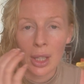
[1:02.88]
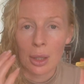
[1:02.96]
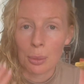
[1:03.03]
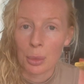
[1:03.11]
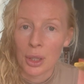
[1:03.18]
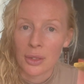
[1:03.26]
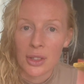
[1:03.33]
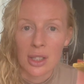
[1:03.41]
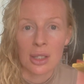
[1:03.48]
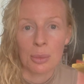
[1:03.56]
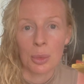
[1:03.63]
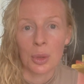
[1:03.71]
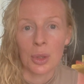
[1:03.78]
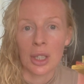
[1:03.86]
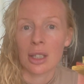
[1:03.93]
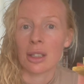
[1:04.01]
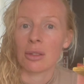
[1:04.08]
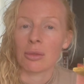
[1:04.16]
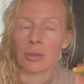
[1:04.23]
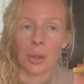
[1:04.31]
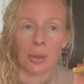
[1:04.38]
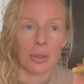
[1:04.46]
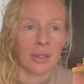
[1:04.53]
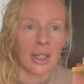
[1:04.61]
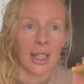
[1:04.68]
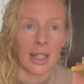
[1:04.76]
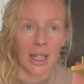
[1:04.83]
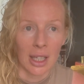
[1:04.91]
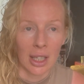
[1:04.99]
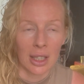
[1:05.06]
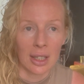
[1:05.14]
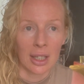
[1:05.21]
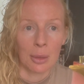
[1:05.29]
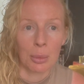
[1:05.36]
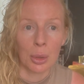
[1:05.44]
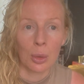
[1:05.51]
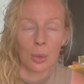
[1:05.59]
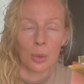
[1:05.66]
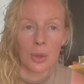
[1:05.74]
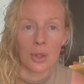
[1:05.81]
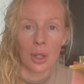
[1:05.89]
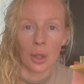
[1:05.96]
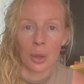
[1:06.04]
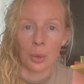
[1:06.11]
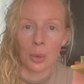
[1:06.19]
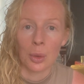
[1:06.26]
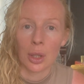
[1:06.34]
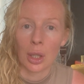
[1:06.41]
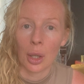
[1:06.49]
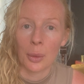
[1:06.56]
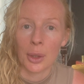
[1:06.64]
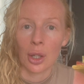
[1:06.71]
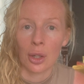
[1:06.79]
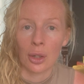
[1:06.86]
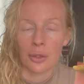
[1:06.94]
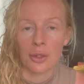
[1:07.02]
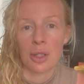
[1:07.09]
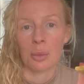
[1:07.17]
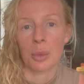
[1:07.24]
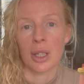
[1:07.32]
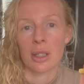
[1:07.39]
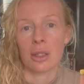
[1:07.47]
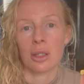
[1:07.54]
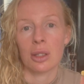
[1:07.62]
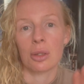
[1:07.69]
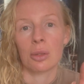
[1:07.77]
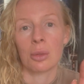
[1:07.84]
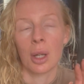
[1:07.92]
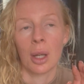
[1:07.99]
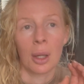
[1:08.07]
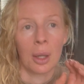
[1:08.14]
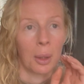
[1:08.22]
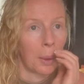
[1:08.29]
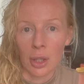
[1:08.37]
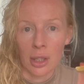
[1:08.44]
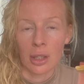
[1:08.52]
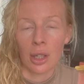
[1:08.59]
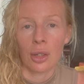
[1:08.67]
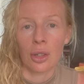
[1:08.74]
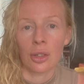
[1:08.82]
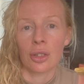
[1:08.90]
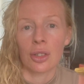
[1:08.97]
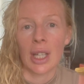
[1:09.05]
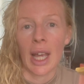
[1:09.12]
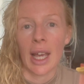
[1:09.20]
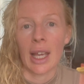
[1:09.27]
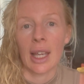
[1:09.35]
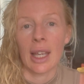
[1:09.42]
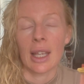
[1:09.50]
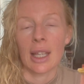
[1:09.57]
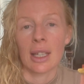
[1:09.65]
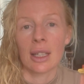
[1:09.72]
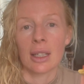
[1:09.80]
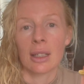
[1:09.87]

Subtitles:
breakfast this morning, roller in, that kind of thing, but also going off somewhere to do on a